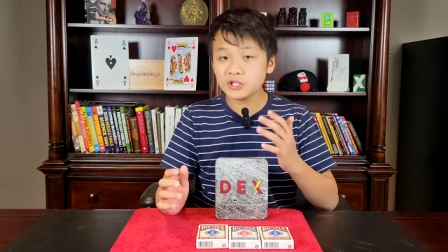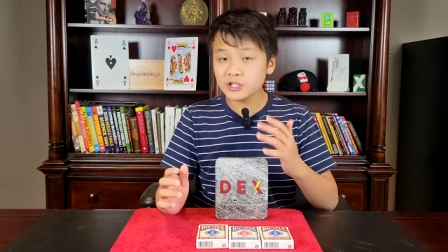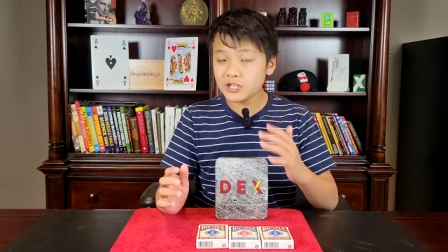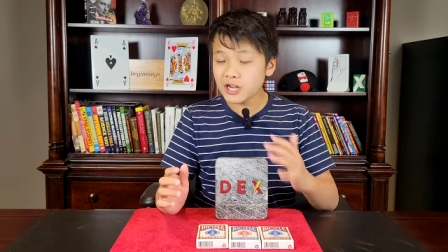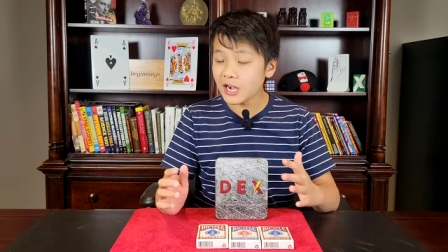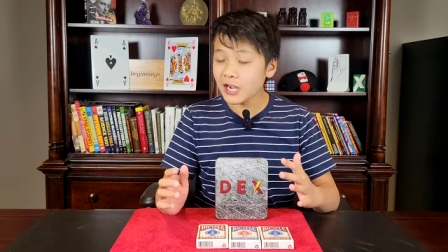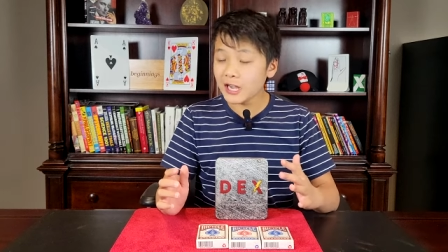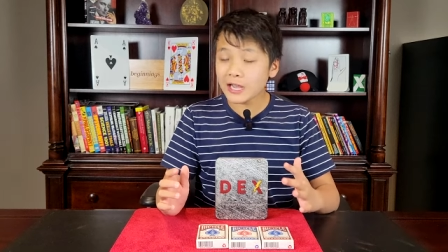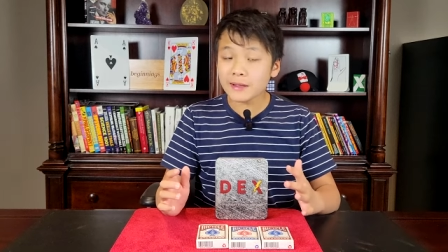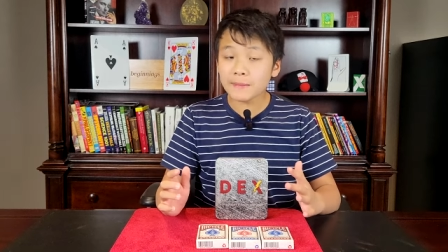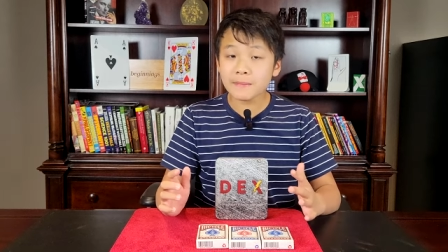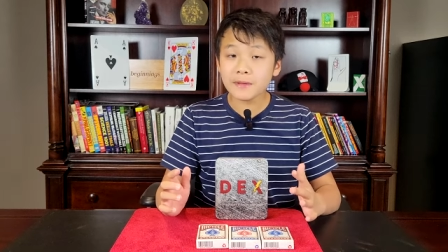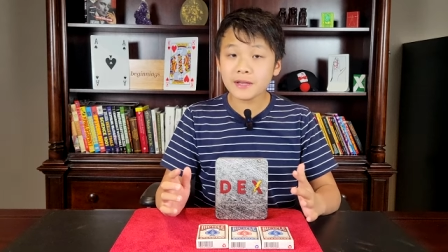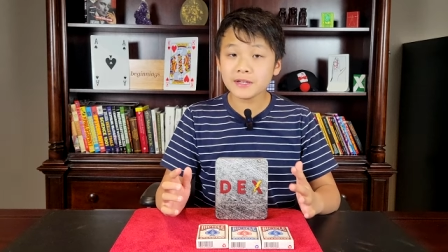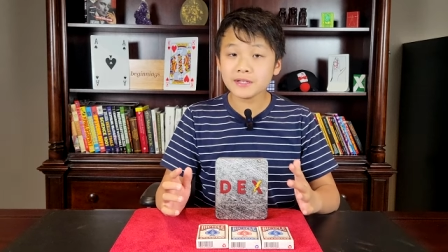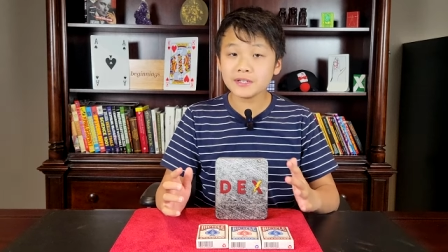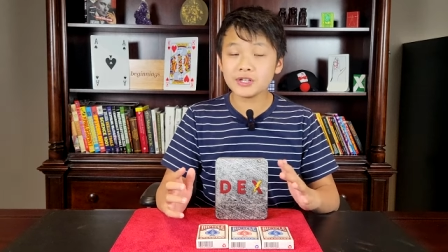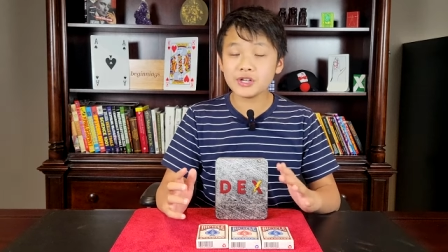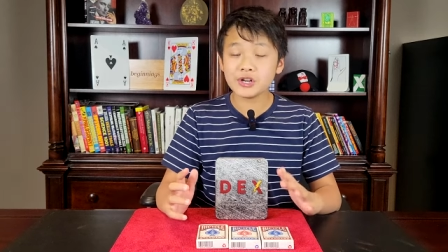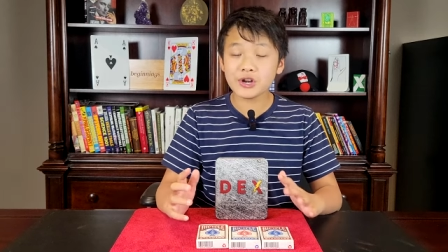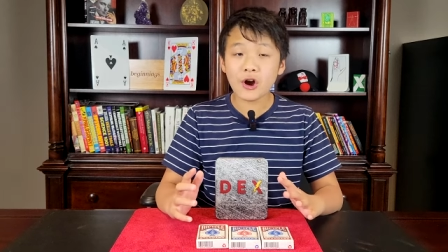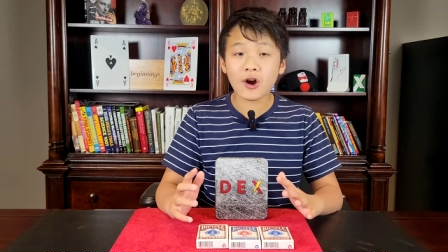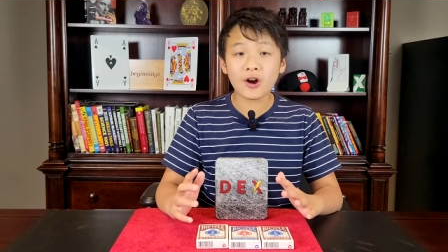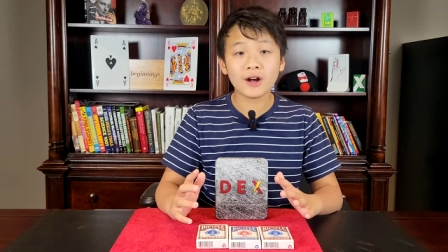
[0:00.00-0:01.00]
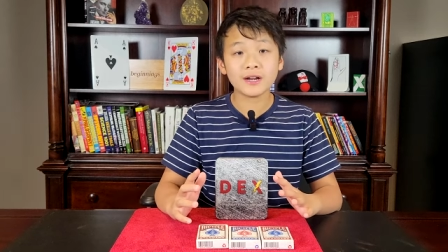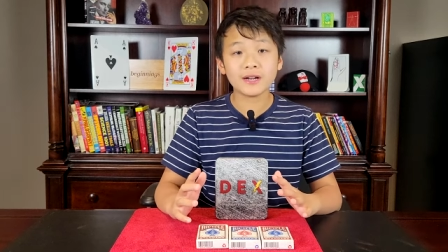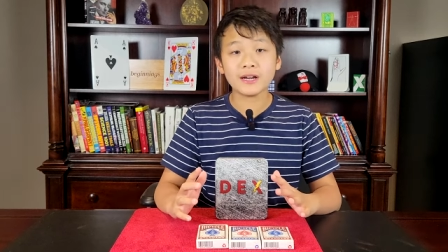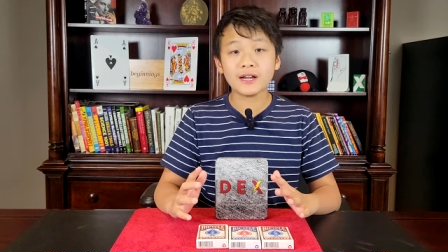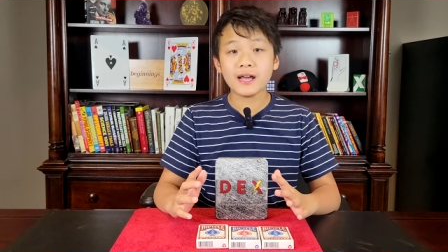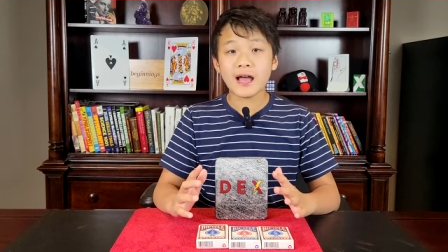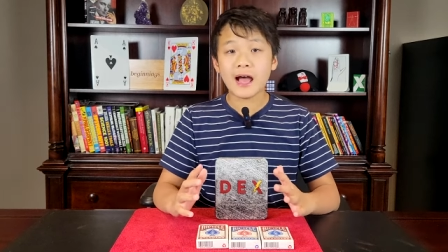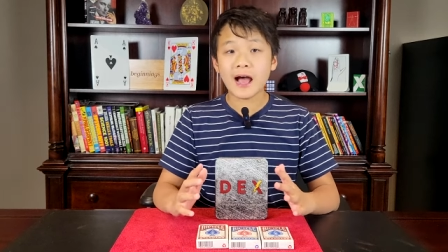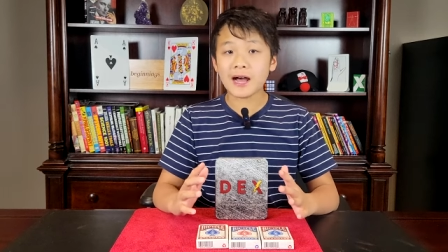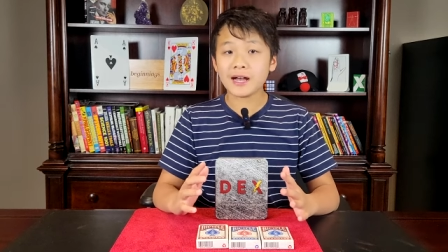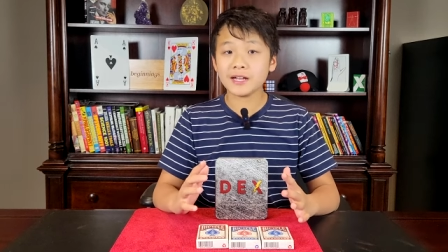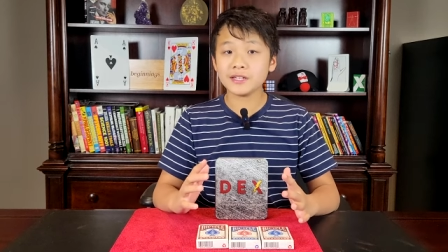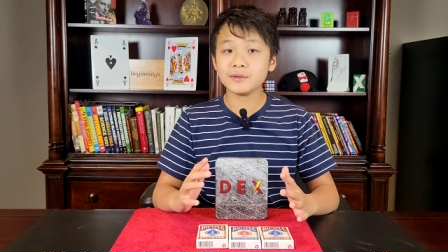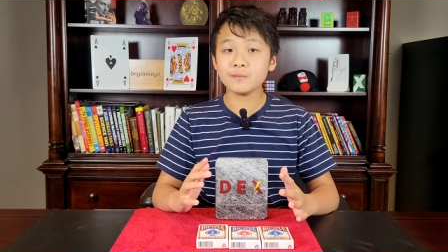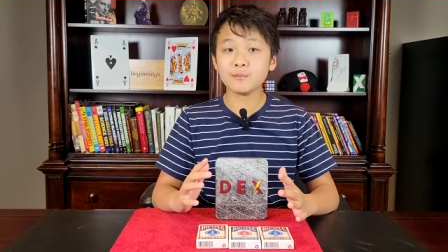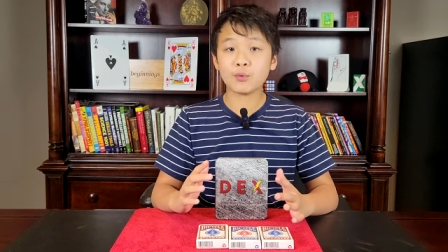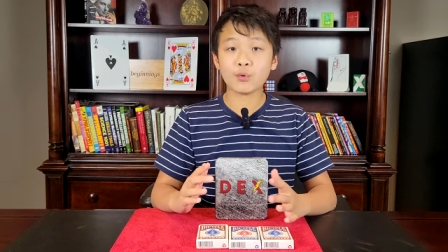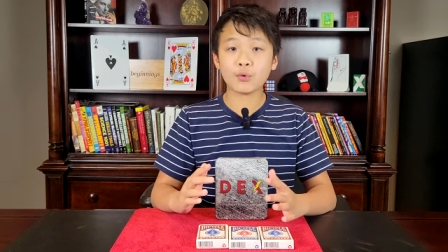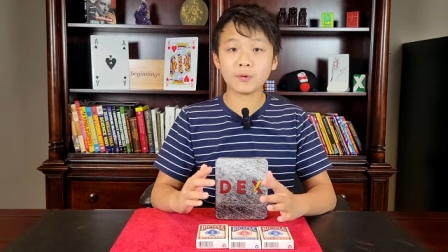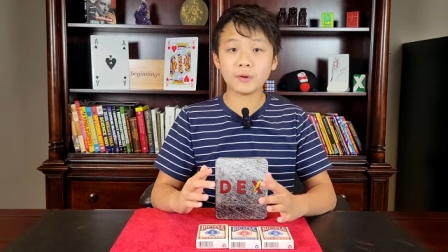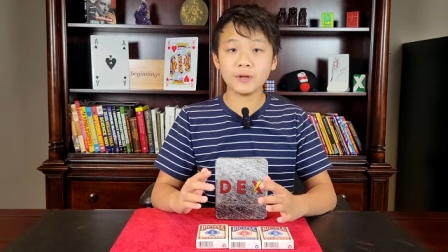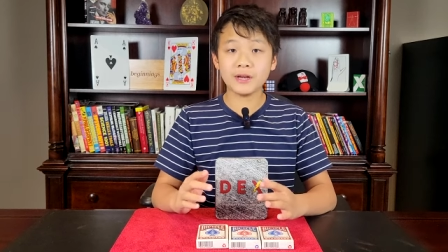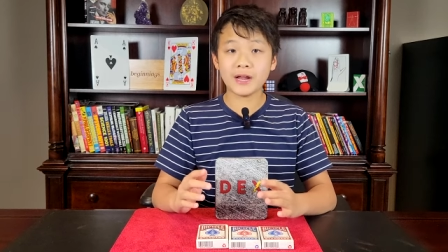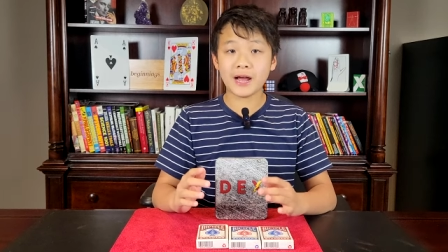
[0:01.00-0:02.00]
Time is not as
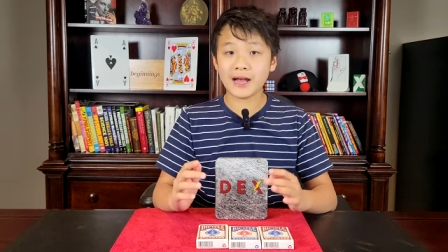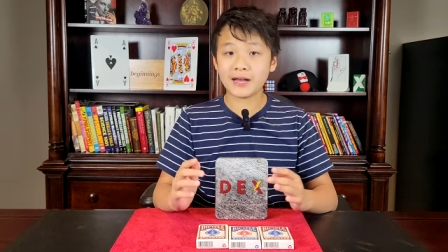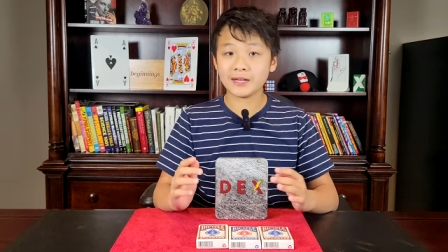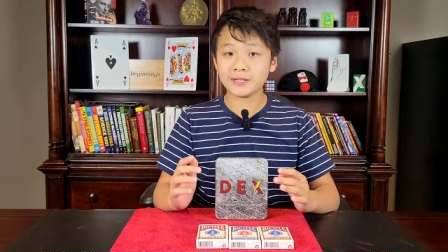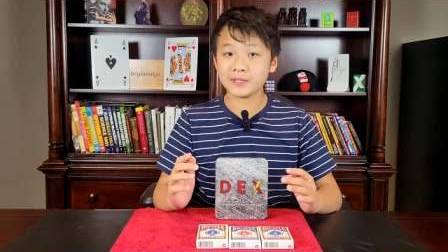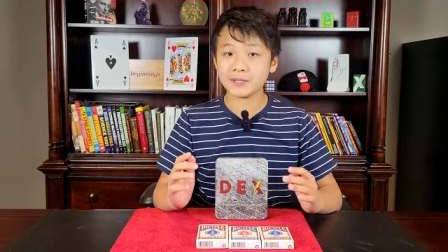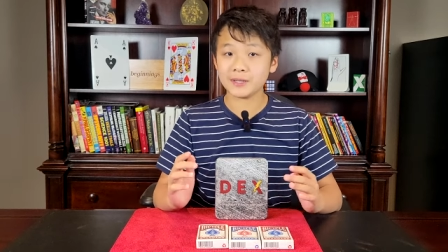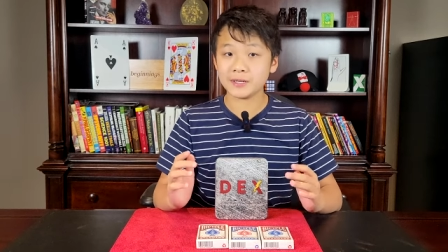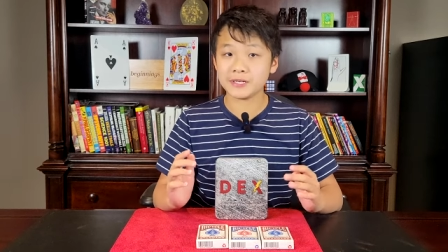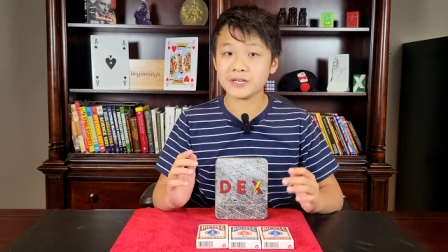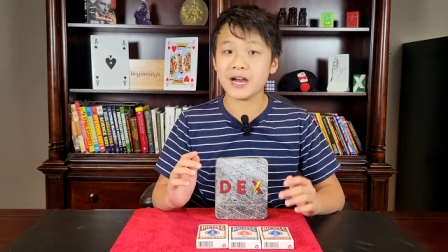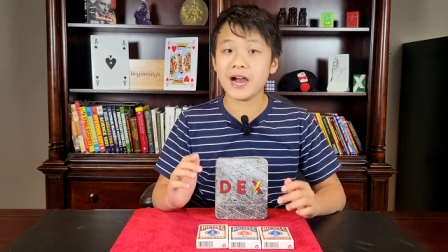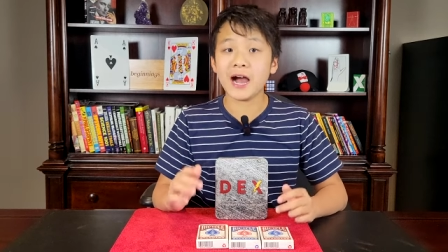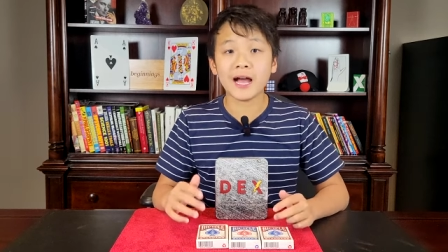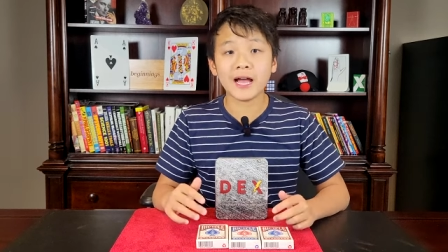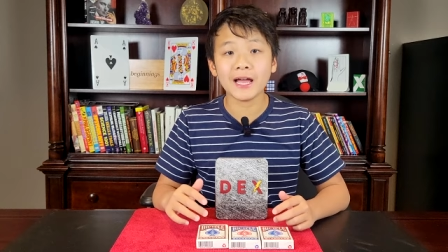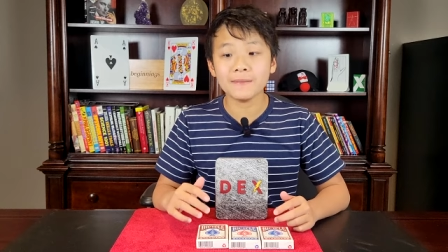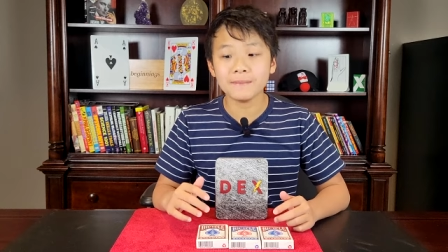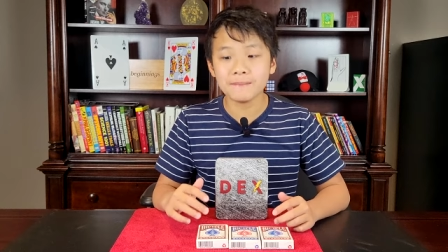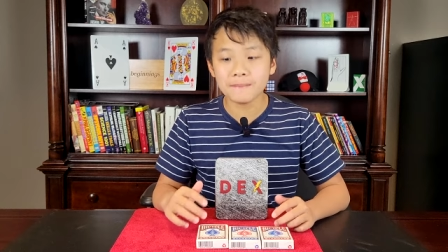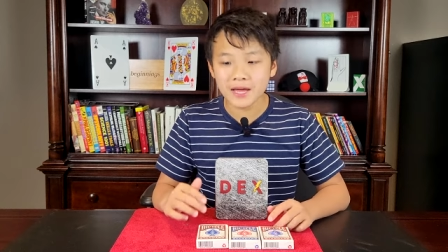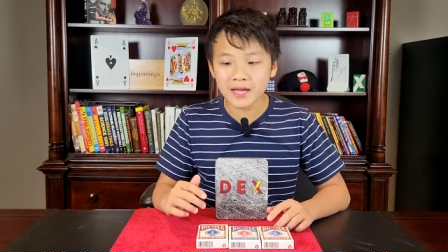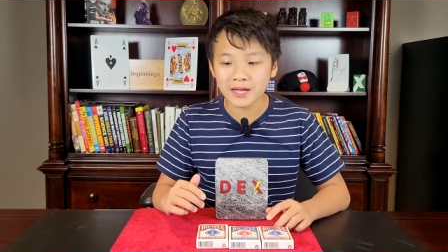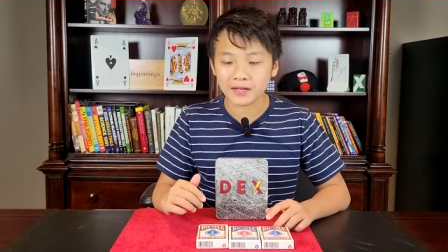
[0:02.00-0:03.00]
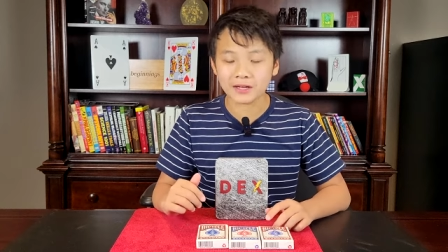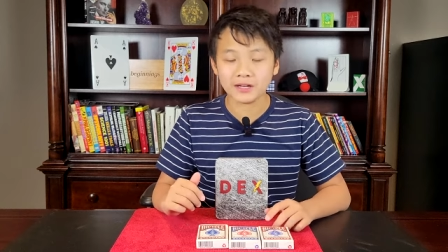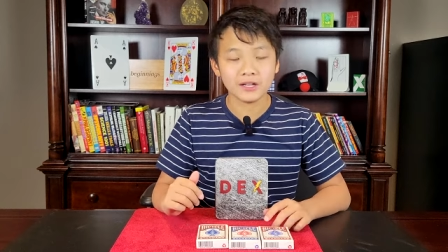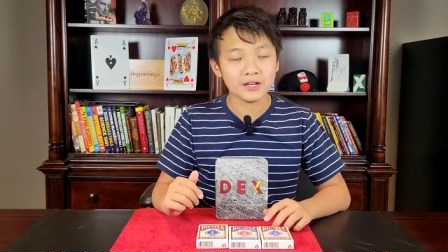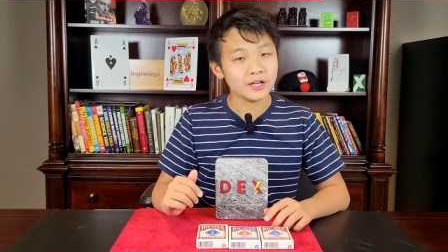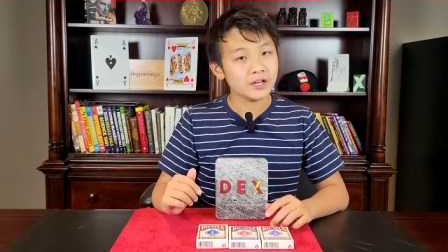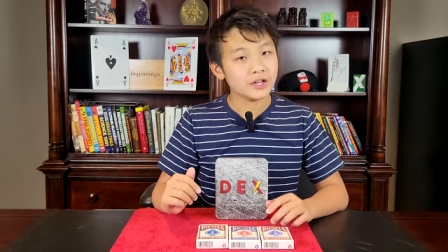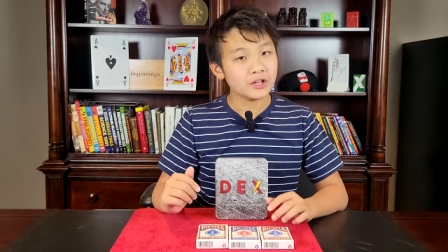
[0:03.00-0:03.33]
important as the timing.